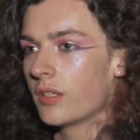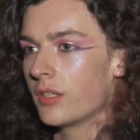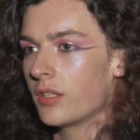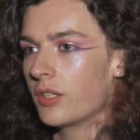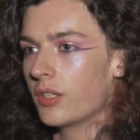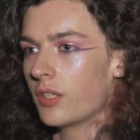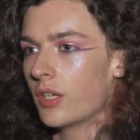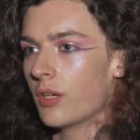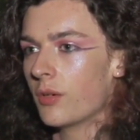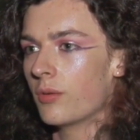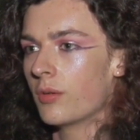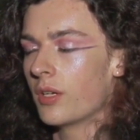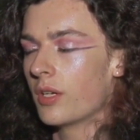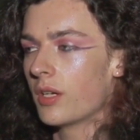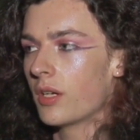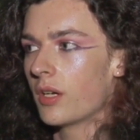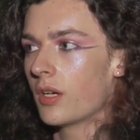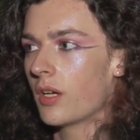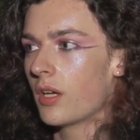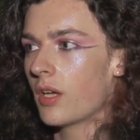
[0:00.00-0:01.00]
you know,
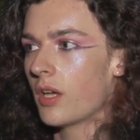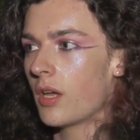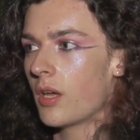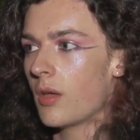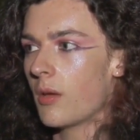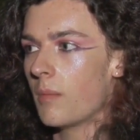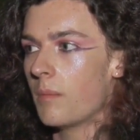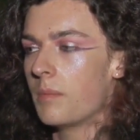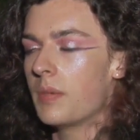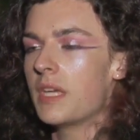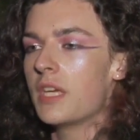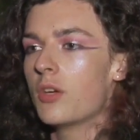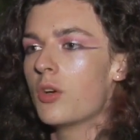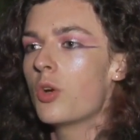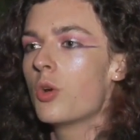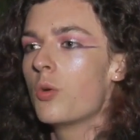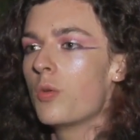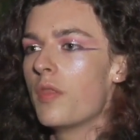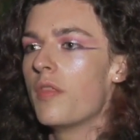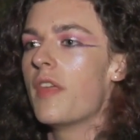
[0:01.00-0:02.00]
be
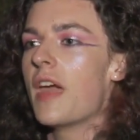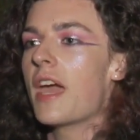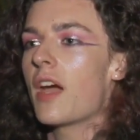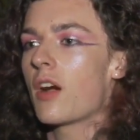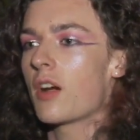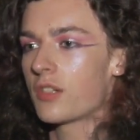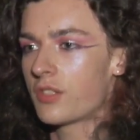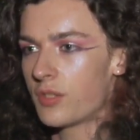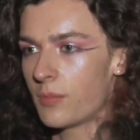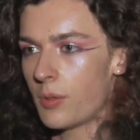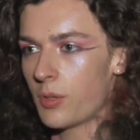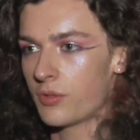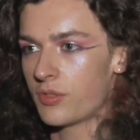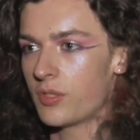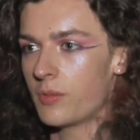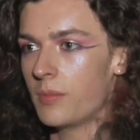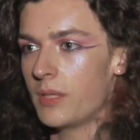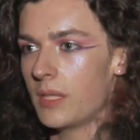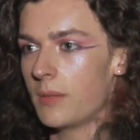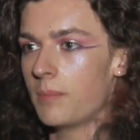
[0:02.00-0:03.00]
who they are supposed
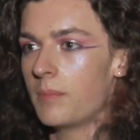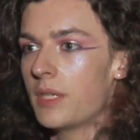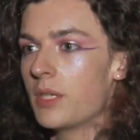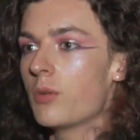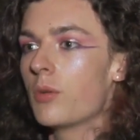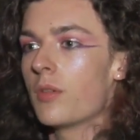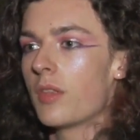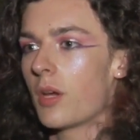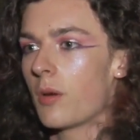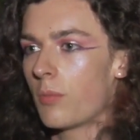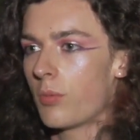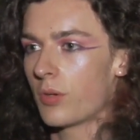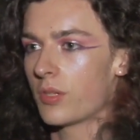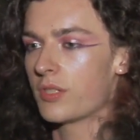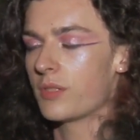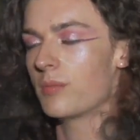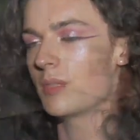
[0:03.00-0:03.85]
to be, be who they're born to